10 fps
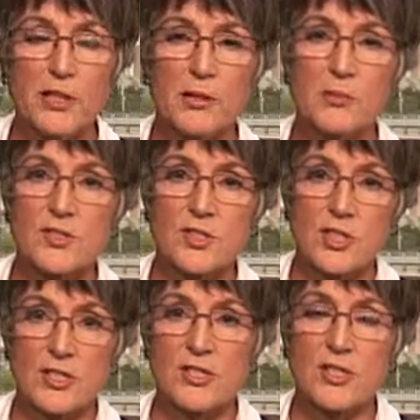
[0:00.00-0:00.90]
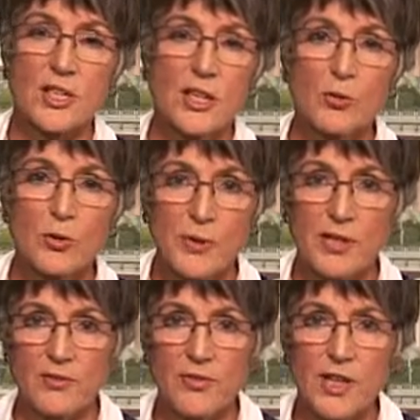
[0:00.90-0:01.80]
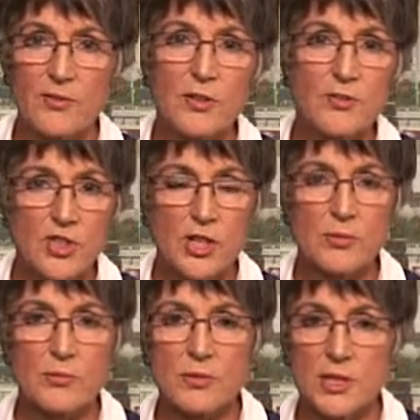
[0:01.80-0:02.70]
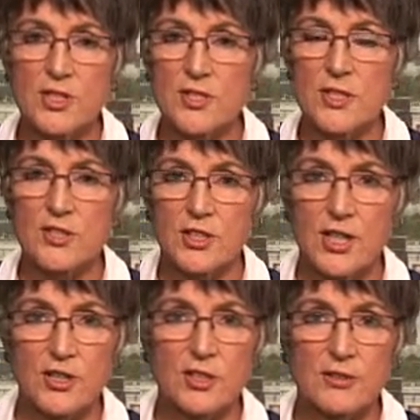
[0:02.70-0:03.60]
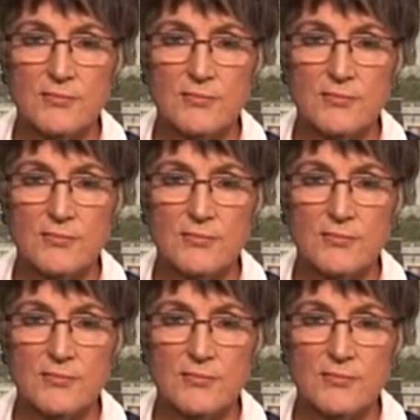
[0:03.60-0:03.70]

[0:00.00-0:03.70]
I would suggest, would be in favour of general religious education.